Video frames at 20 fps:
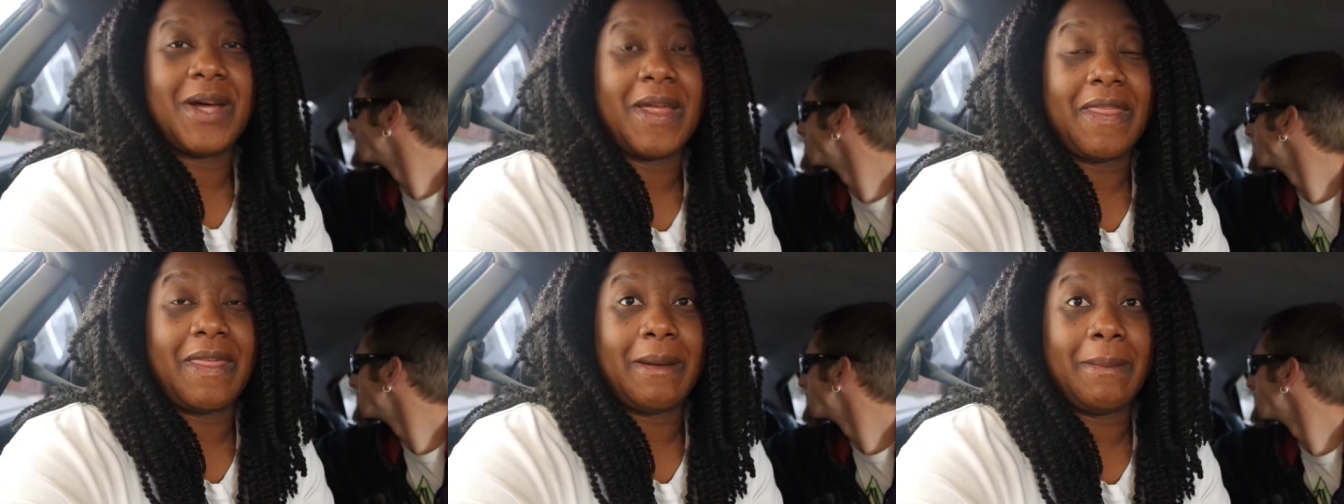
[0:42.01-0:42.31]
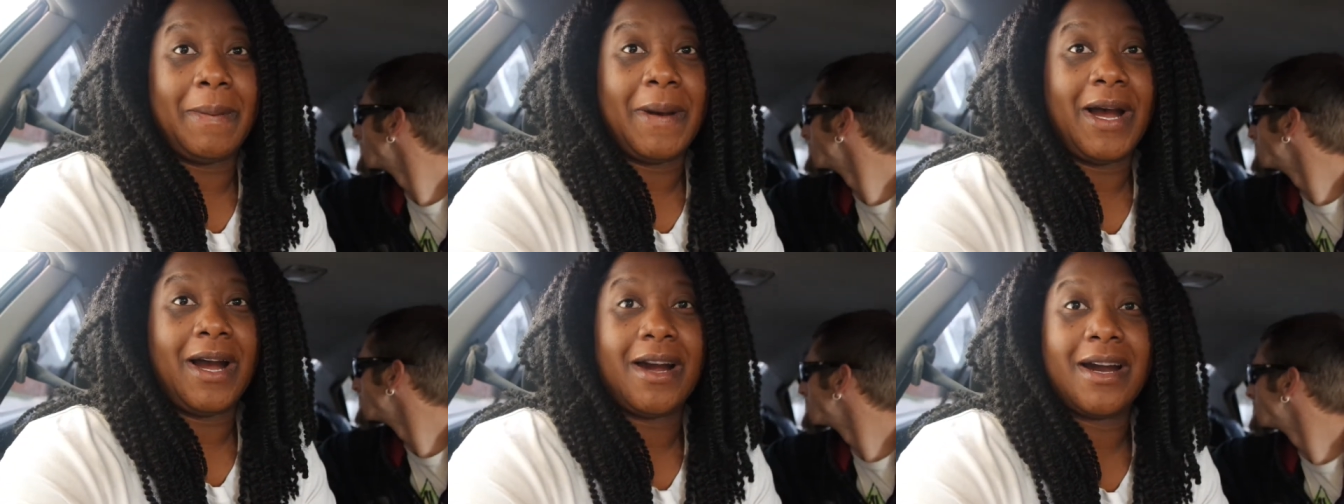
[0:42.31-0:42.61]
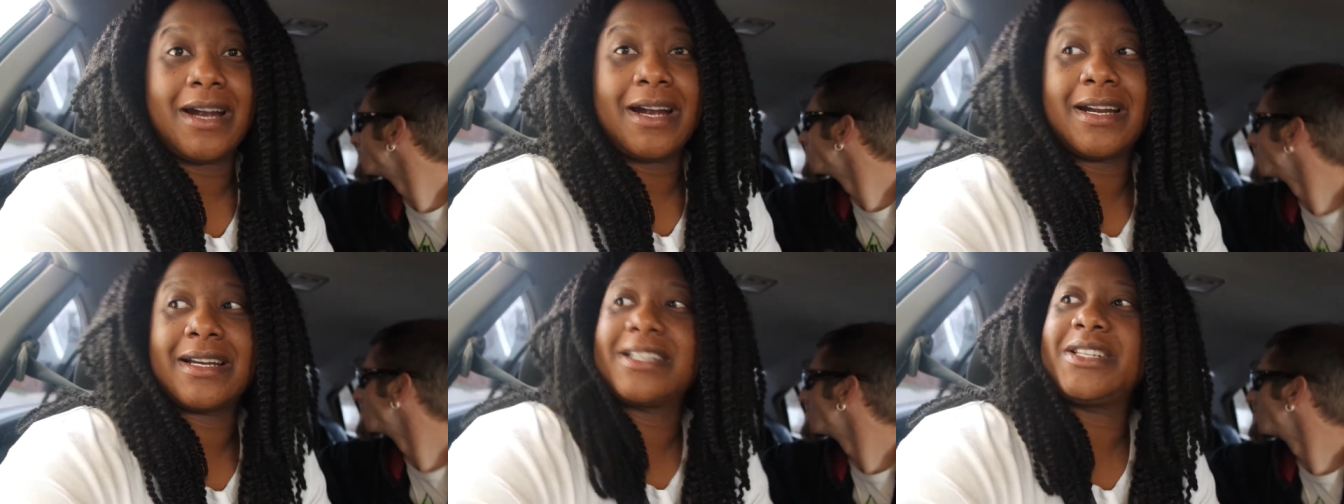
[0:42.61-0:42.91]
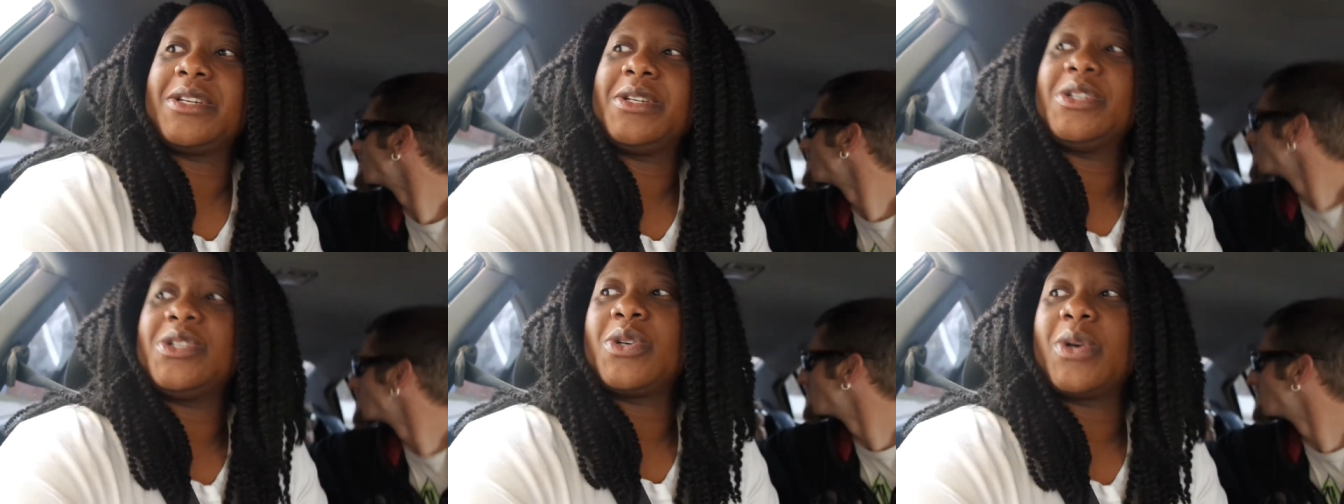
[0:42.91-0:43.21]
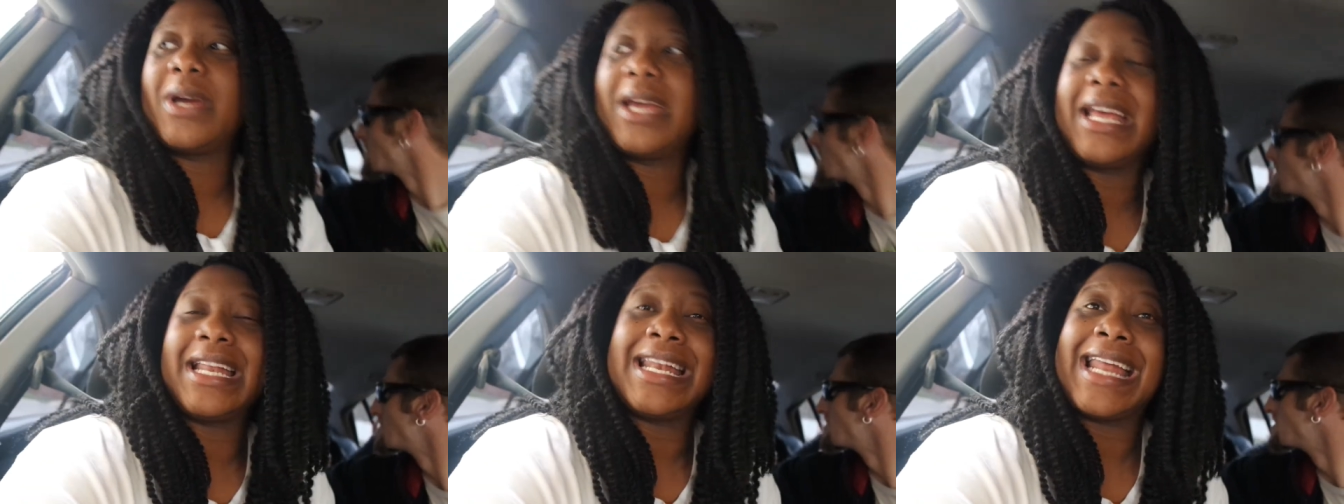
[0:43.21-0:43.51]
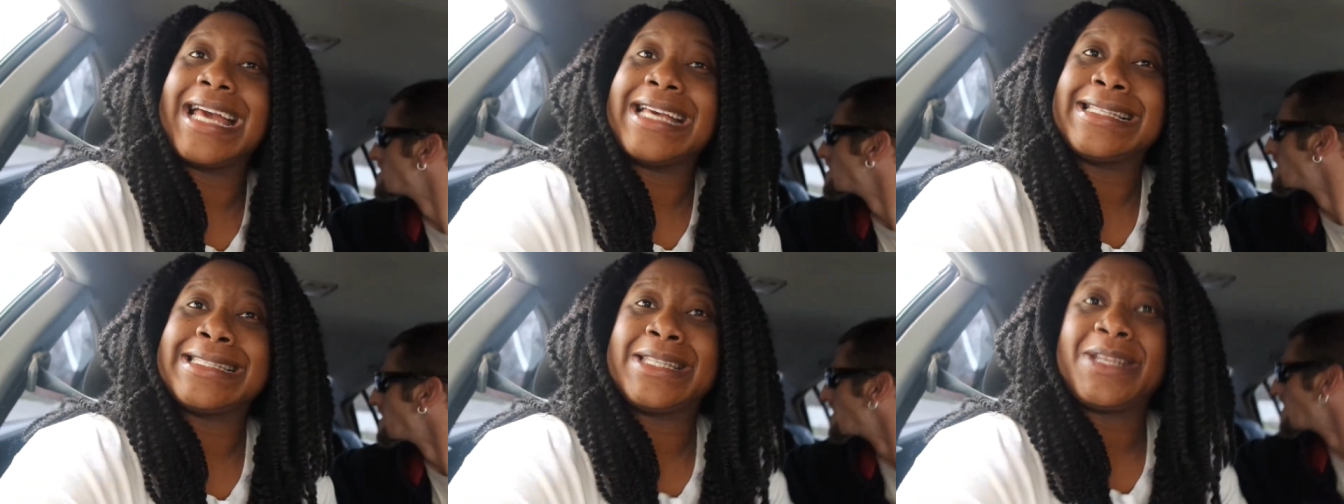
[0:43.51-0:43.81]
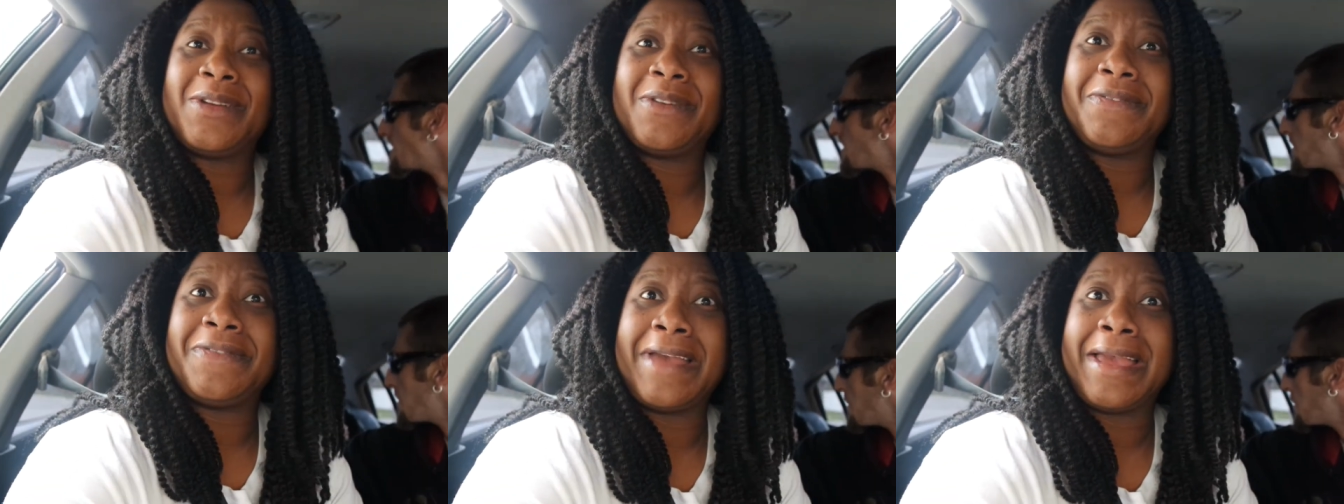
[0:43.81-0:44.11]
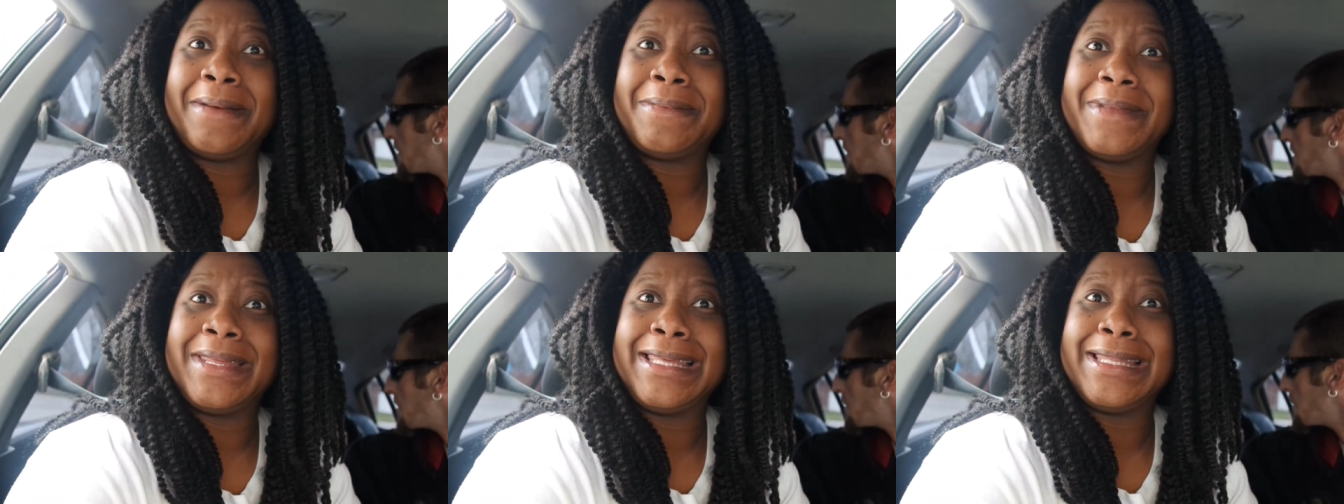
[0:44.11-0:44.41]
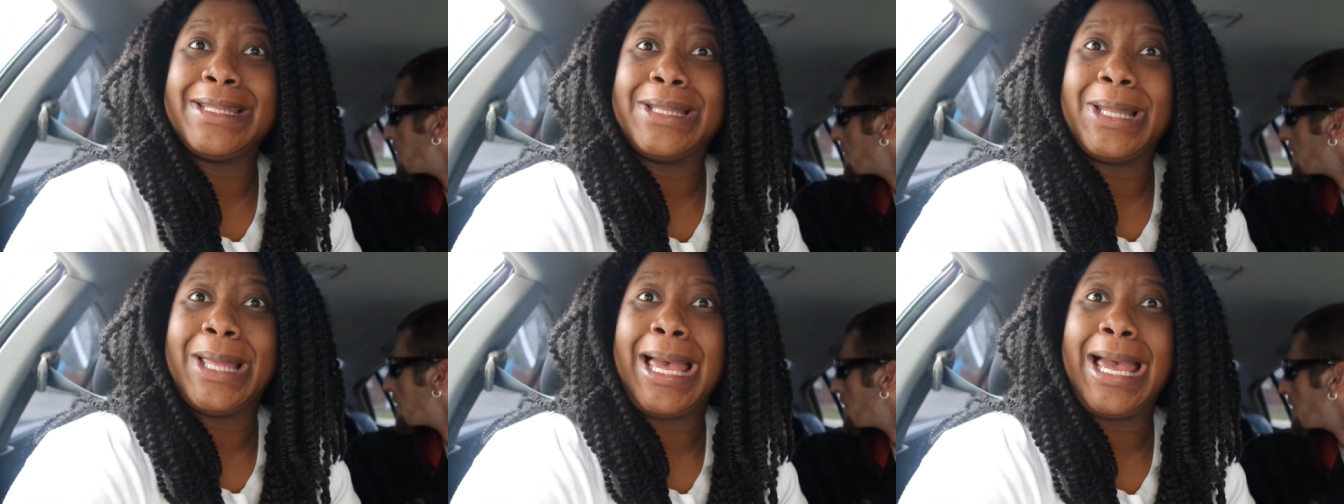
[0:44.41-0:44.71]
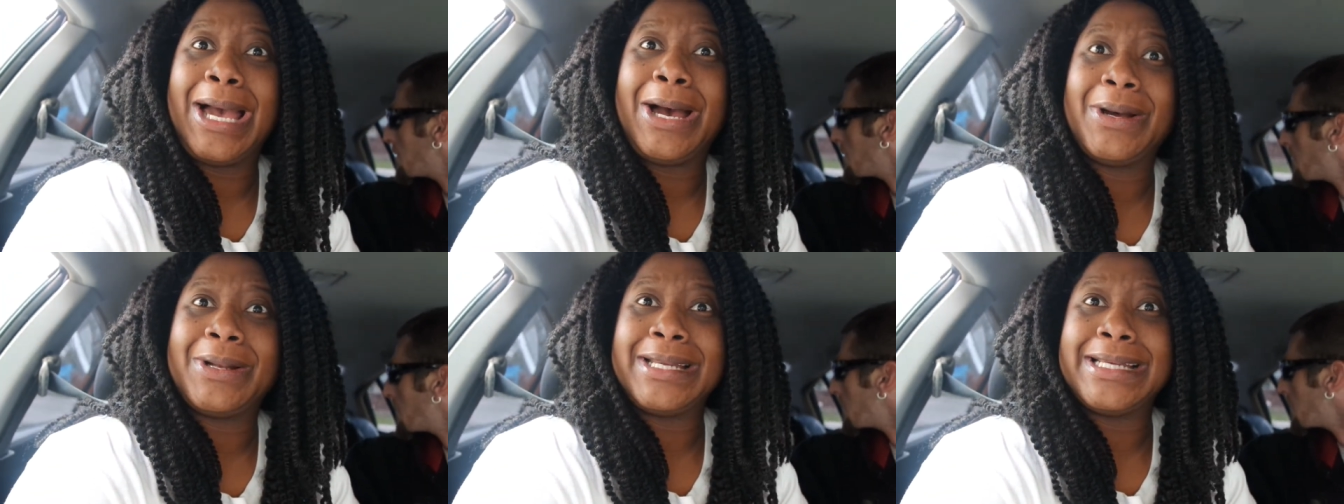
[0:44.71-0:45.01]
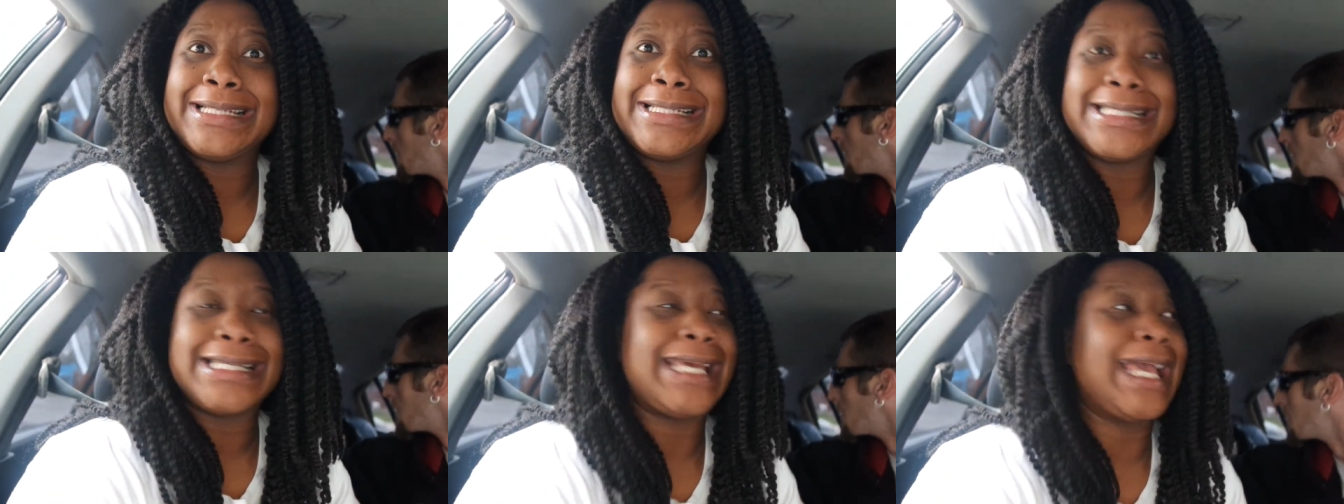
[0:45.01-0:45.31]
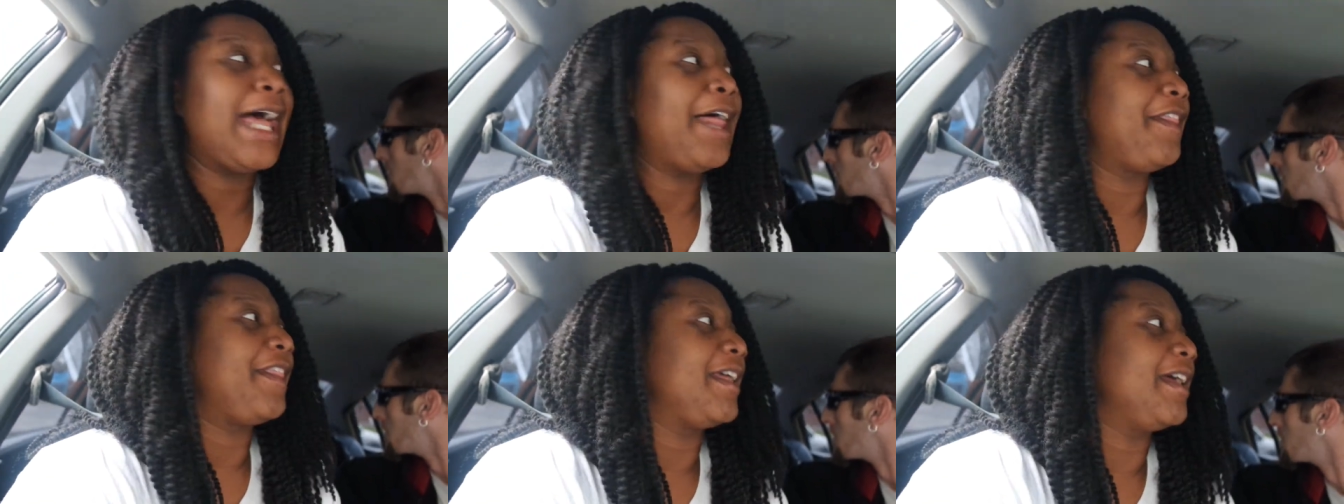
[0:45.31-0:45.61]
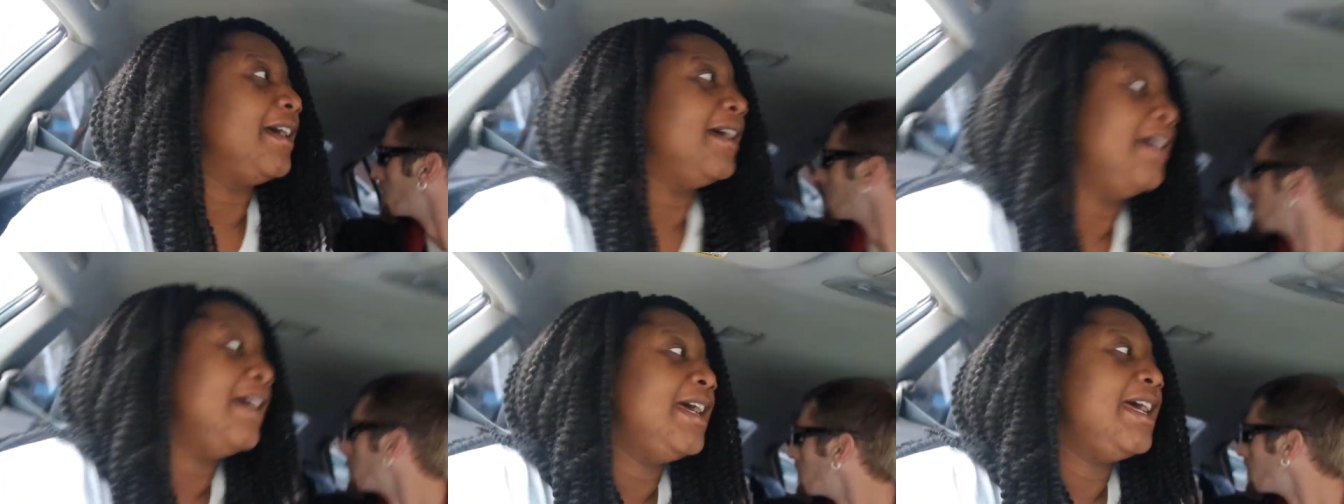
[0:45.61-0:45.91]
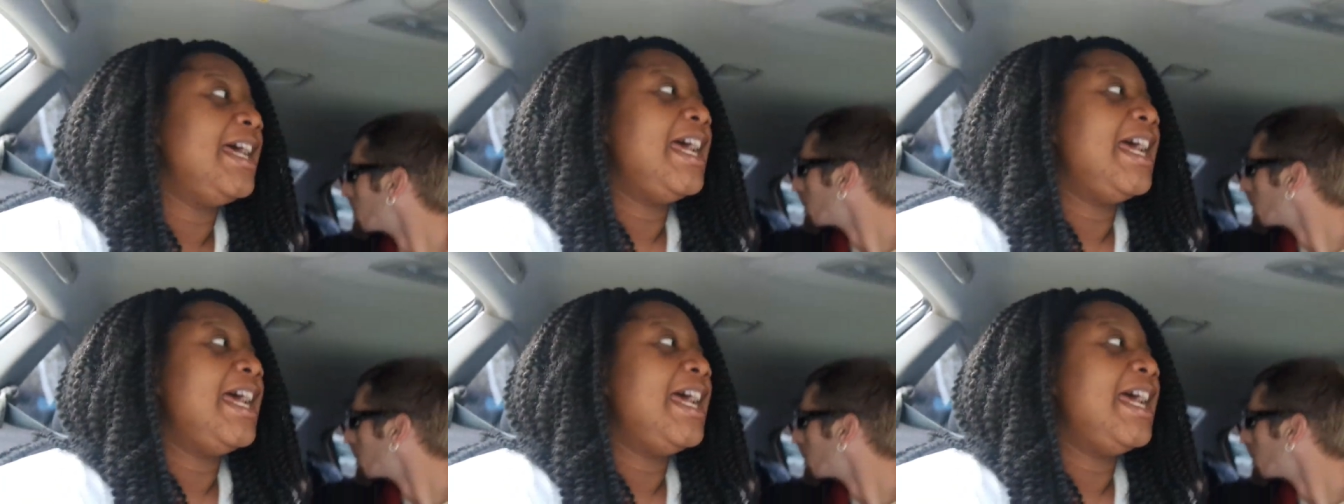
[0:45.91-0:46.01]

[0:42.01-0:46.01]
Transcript: the park to enjoy a nice little family little outing together.